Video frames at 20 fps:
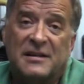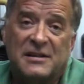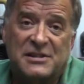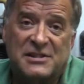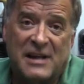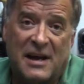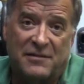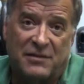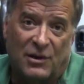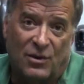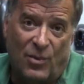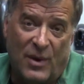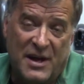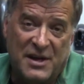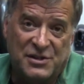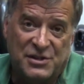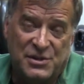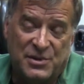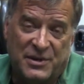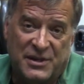there's several
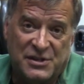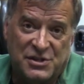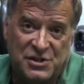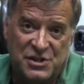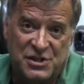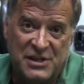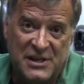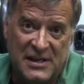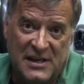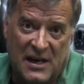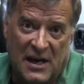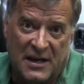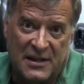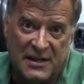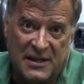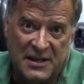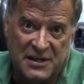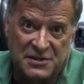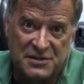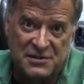ways you can cheat on
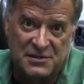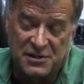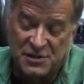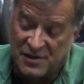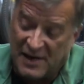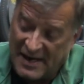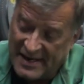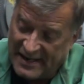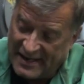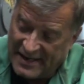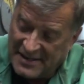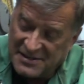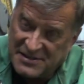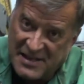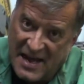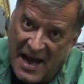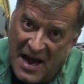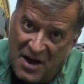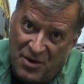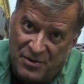this to try to get
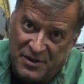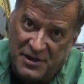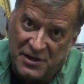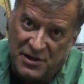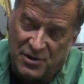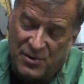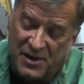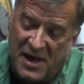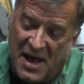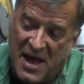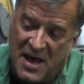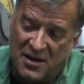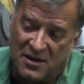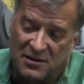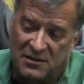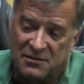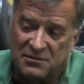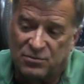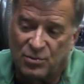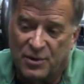down into an
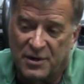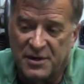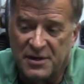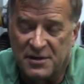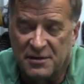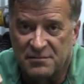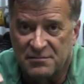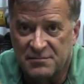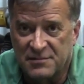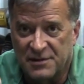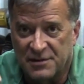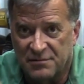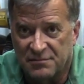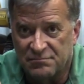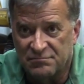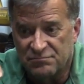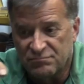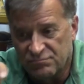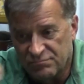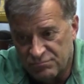angle where you
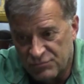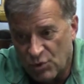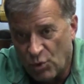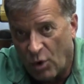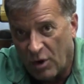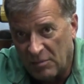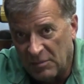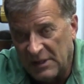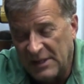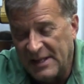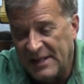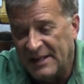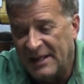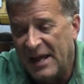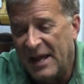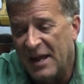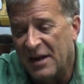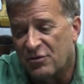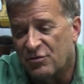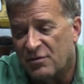normally
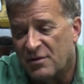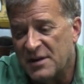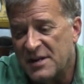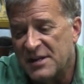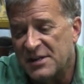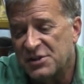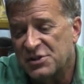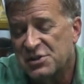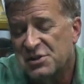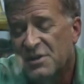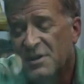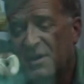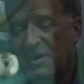can't reach.